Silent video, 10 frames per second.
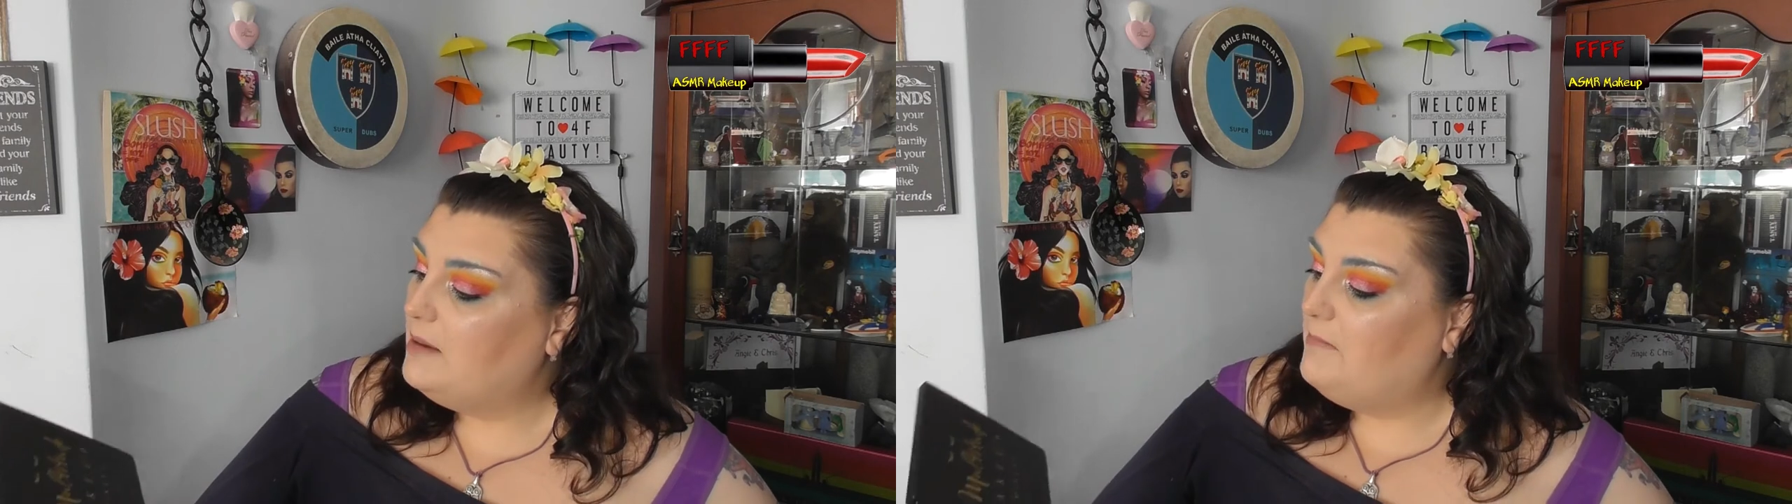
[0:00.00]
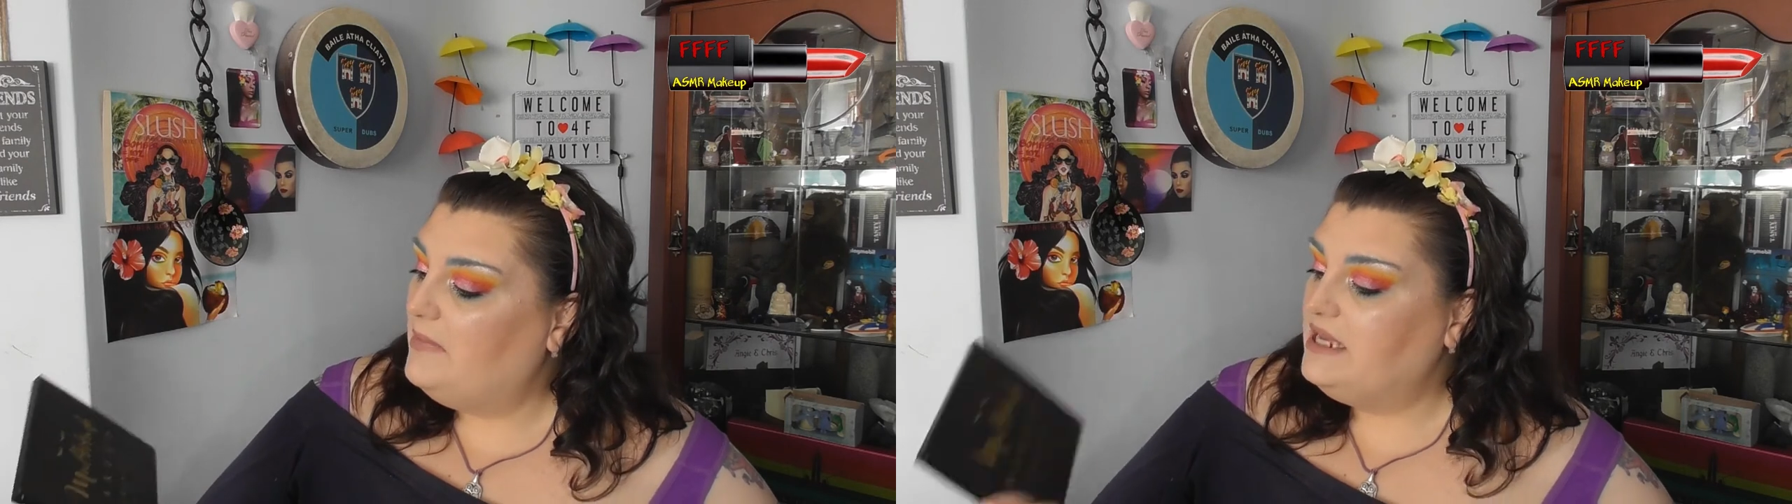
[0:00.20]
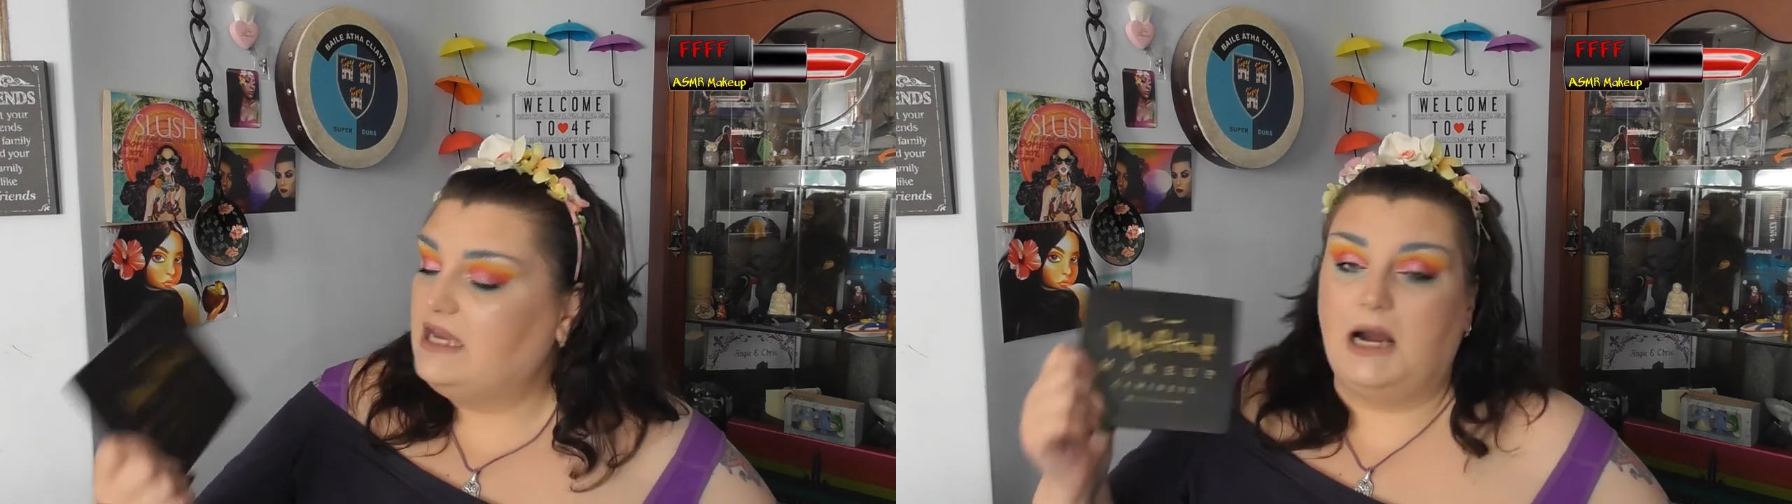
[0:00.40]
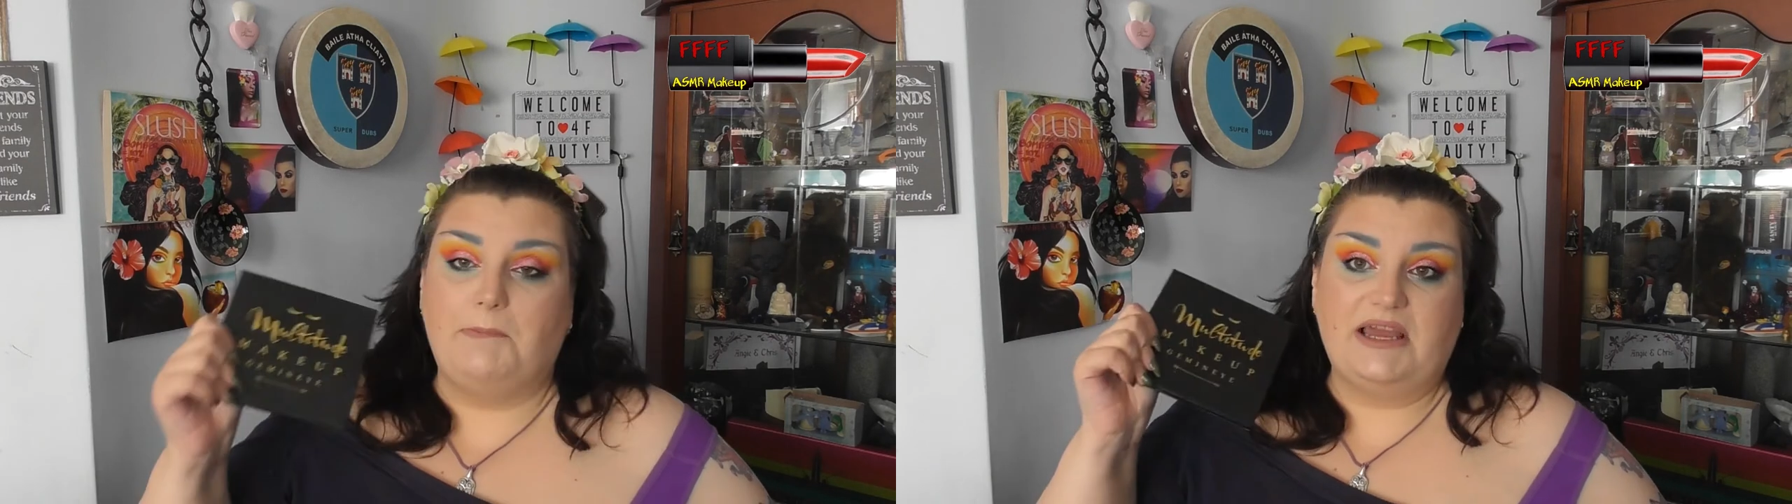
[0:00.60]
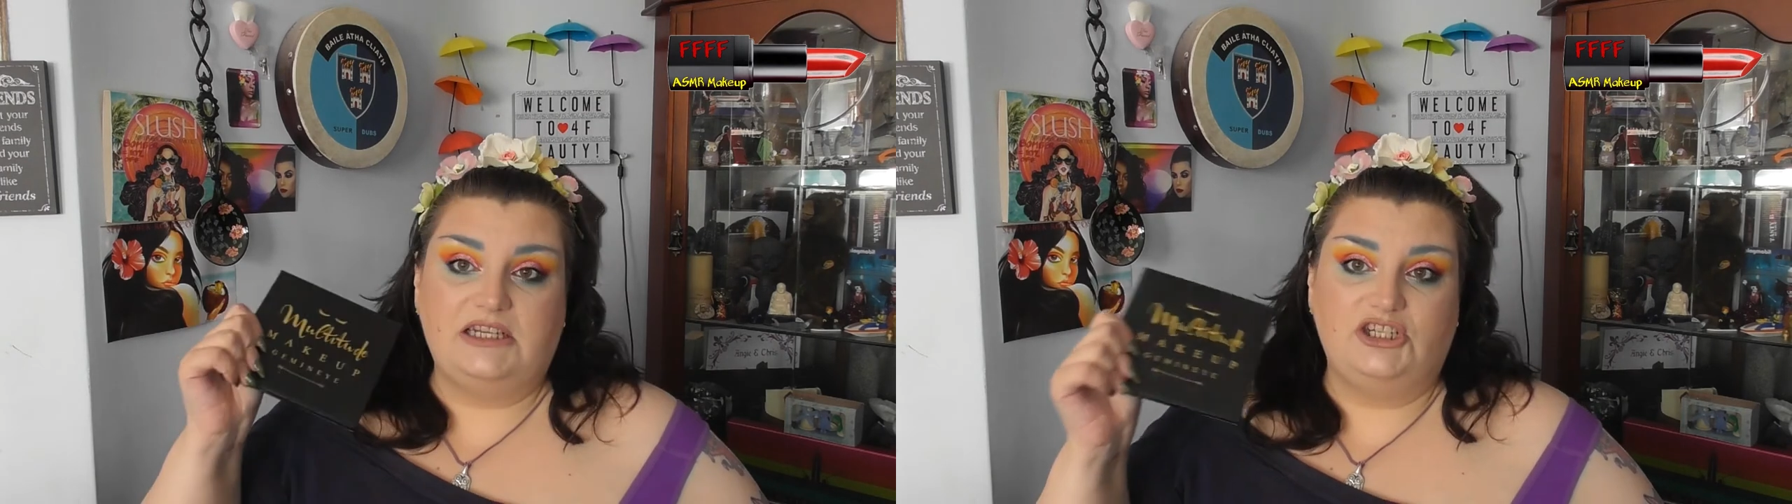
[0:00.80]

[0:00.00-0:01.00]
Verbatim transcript: Makeup